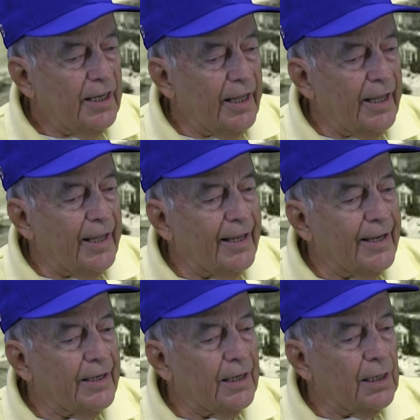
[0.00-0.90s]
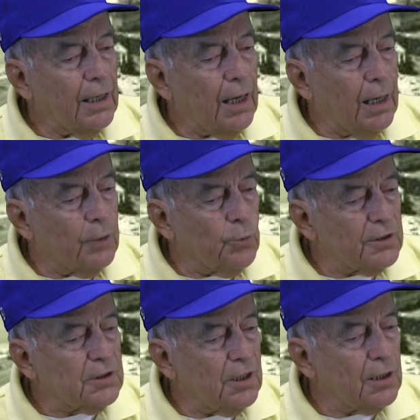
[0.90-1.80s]
And I
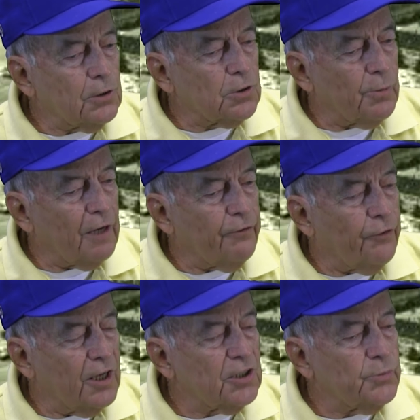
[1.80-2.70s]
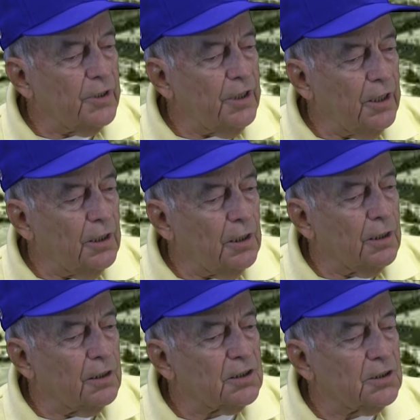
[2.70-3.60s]
went to Nichols my freshman year,
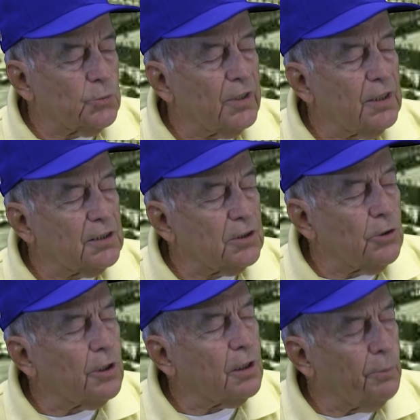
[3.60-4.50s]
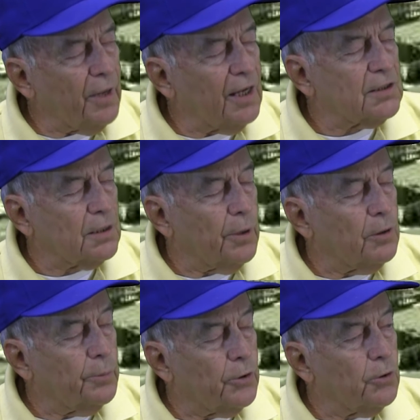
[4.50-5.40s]
and this is when they started the
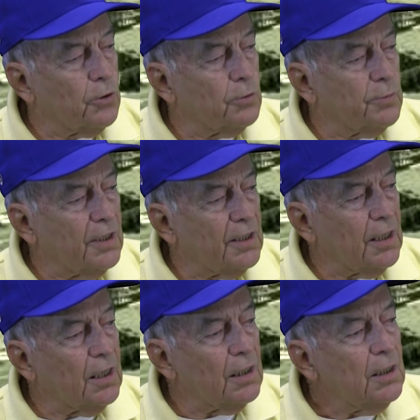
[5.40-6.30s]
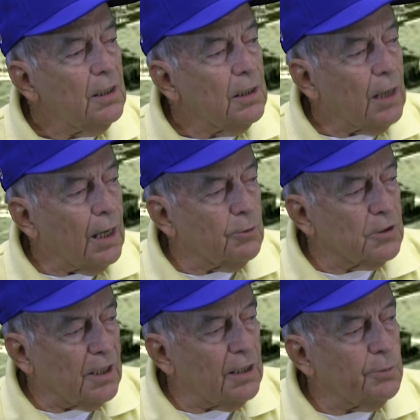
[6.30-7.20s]
basketball program. And I
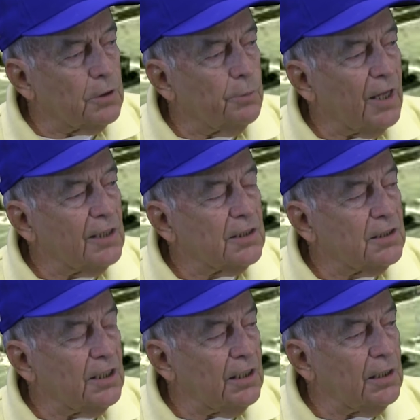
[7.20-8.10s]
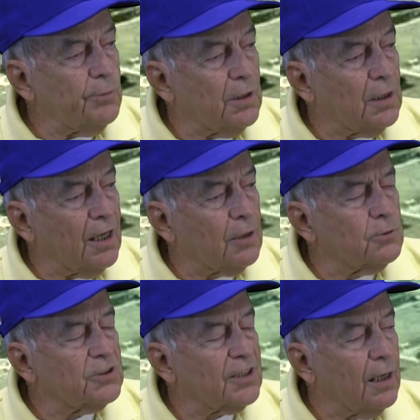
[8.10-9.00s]
was able to make the team and get
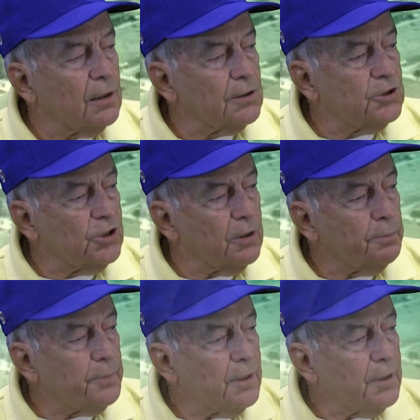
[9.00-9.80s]
on scholarship.